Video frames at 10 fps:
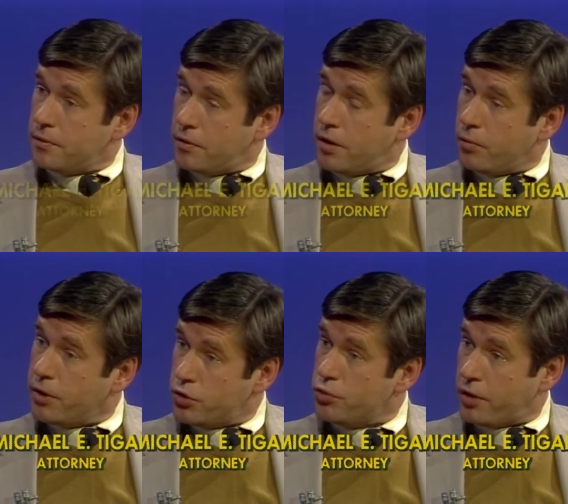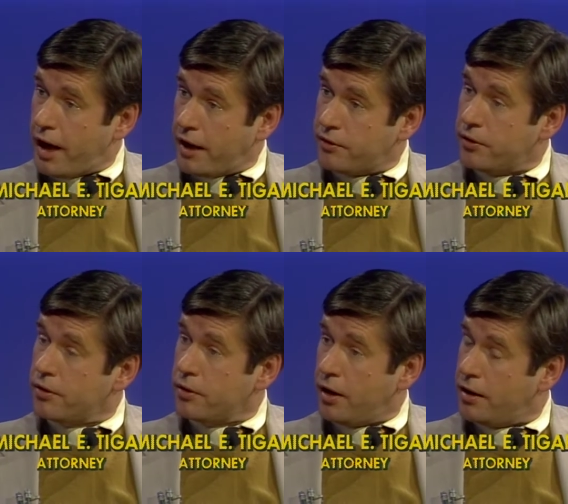that we do that,
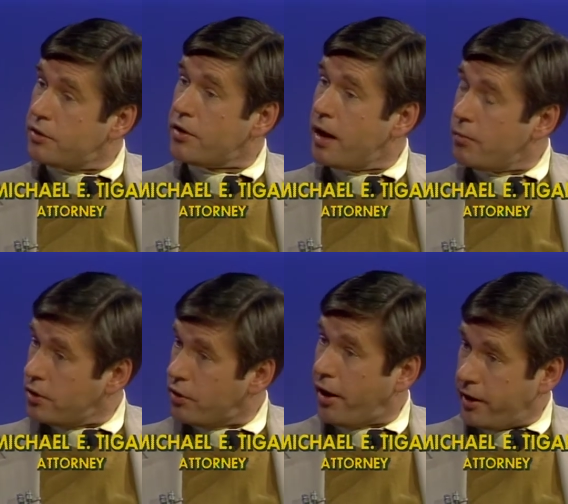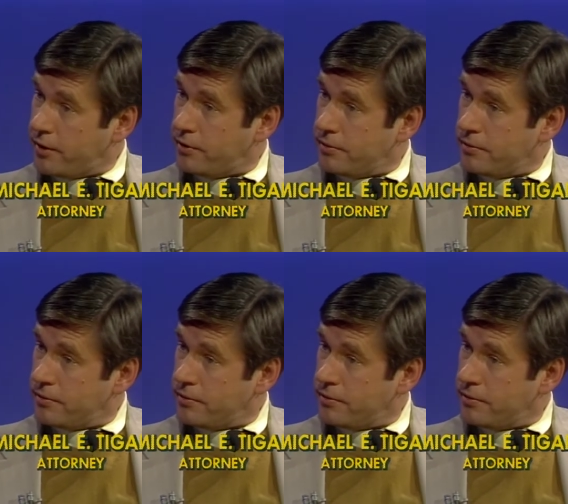any time we target,